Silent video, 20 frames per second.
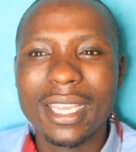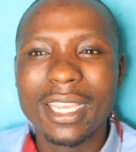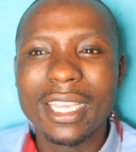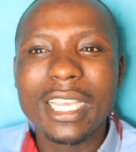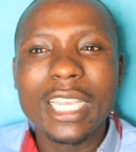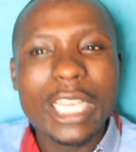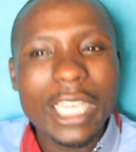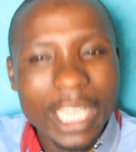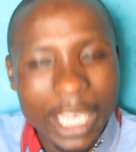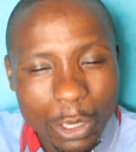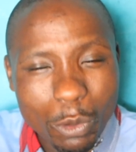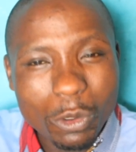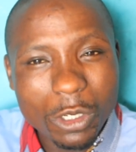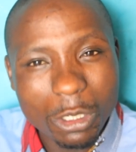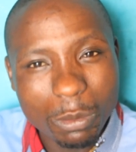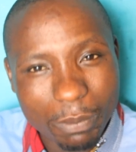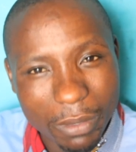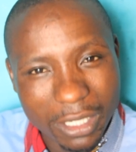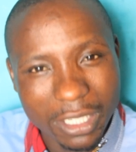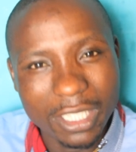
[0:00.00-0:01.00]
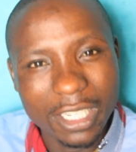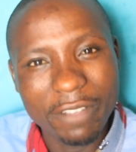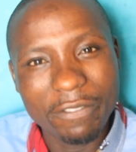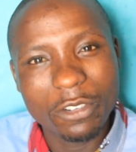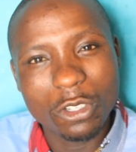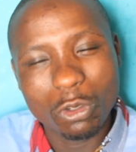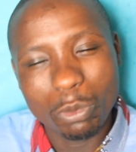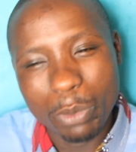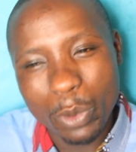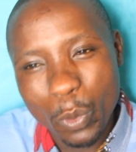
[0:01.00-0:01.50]
He was perceived
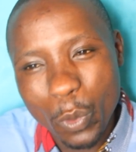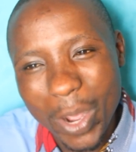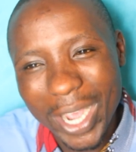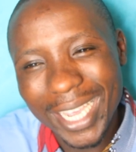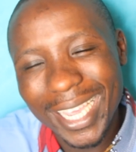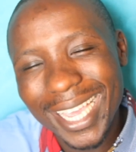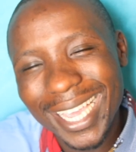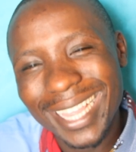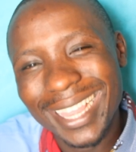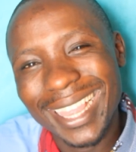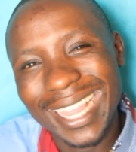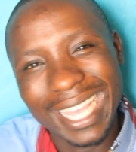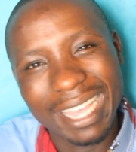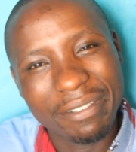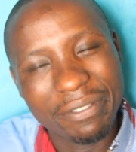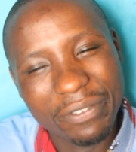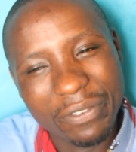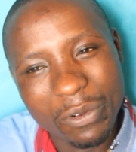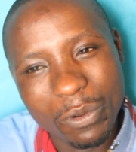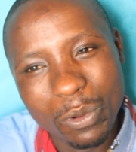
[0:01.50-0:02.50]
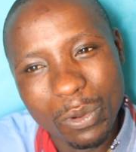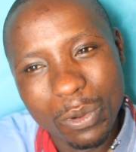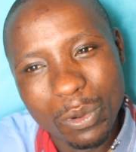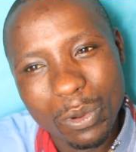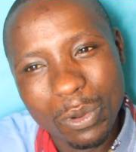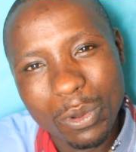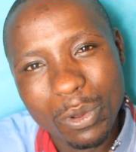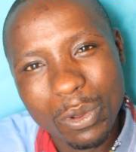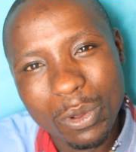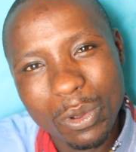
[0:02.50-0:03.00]
to be working there for,
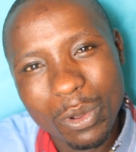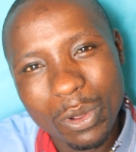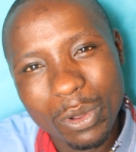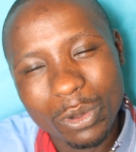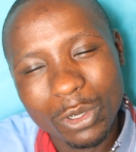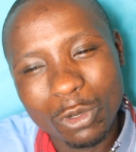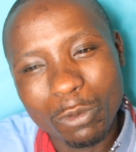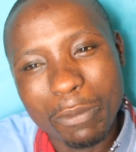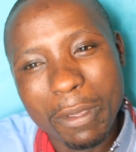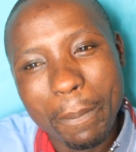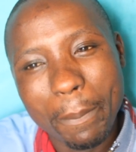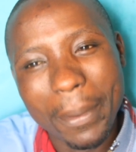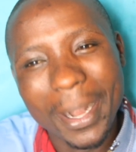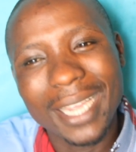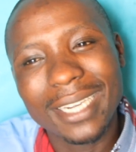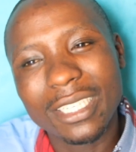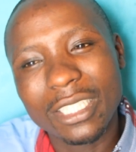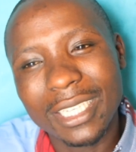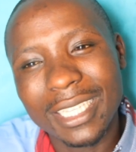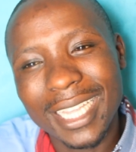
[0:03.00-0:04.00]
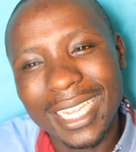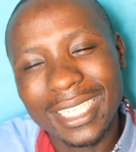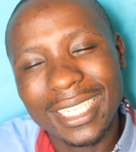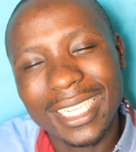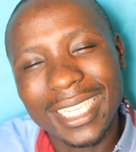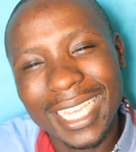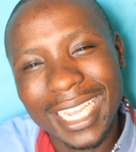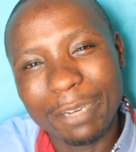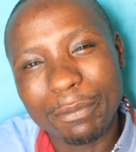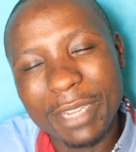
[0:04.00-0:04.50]
to be planted, that he
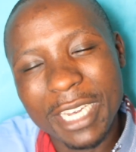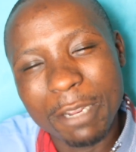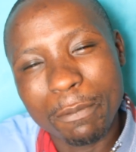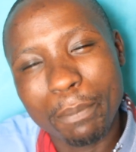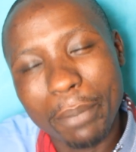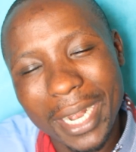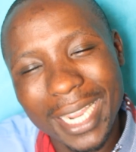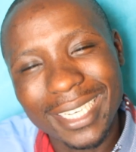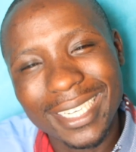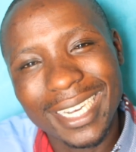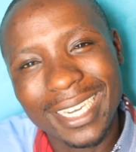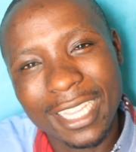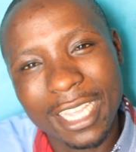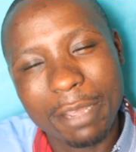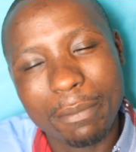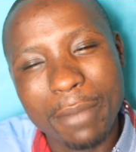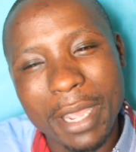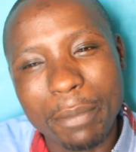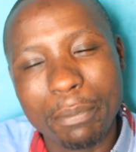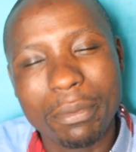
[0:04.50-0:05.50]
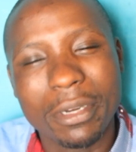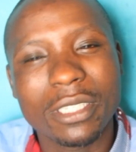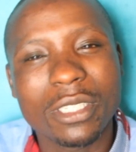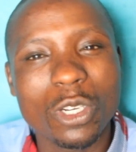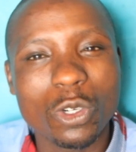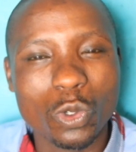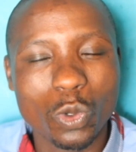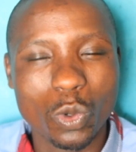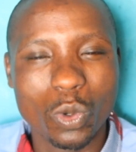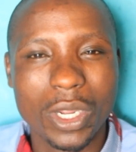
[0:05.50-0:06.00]
had been implanted there by President
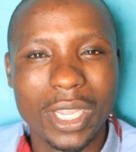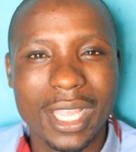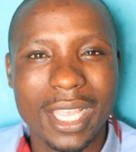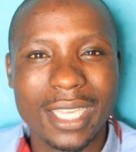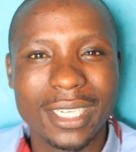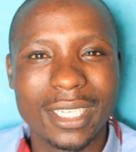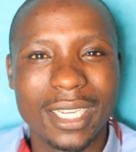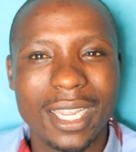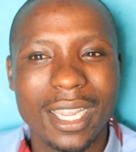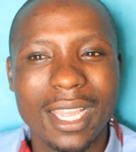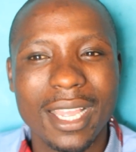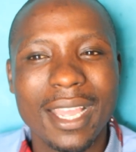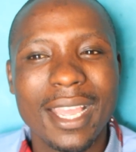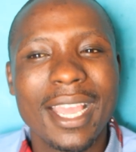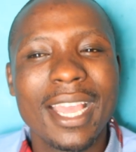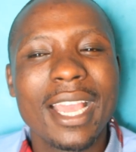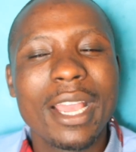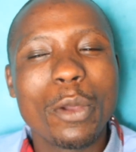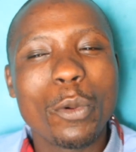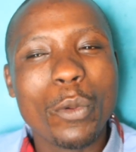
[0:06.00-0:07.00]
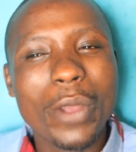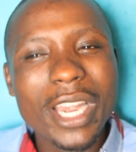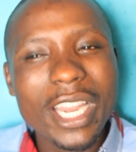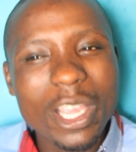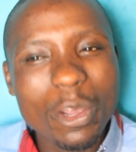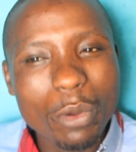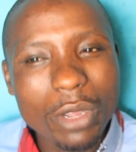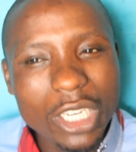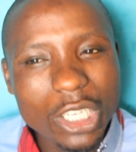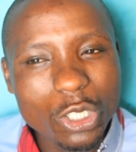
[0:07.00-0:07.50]
Uhuru Kenyatta. When he
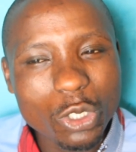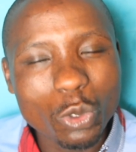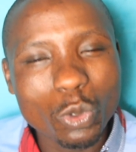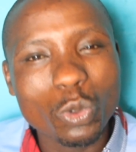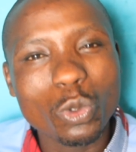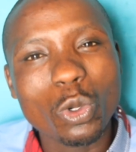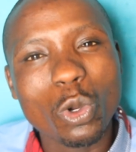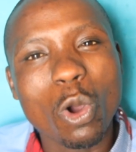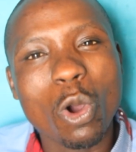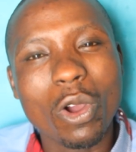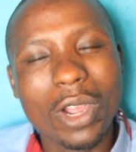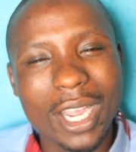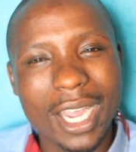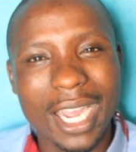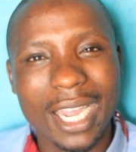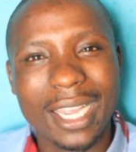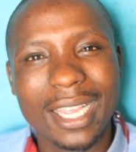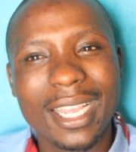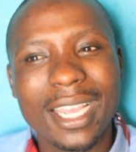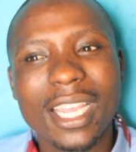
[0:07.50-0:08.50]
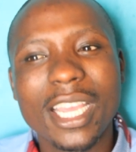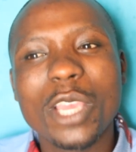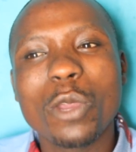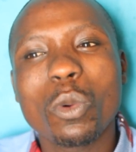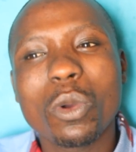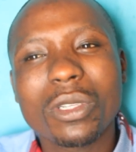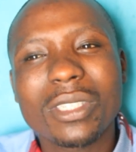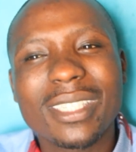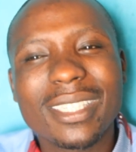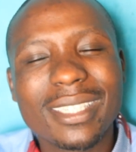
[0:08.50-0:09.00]
went to Oka, he
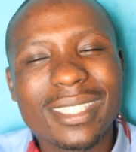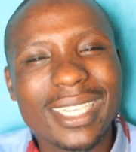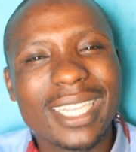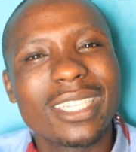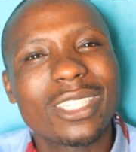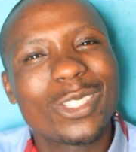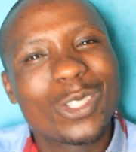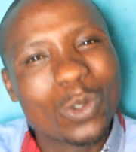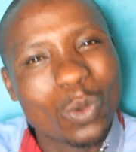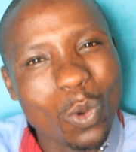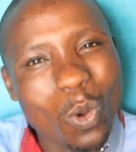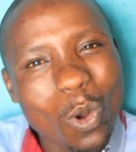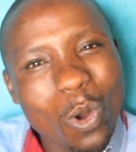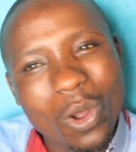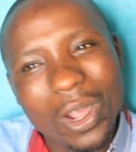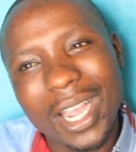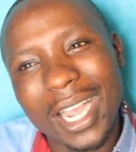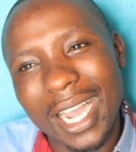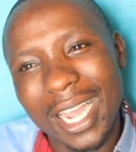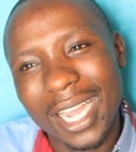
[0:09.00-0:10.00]
was sent to Oka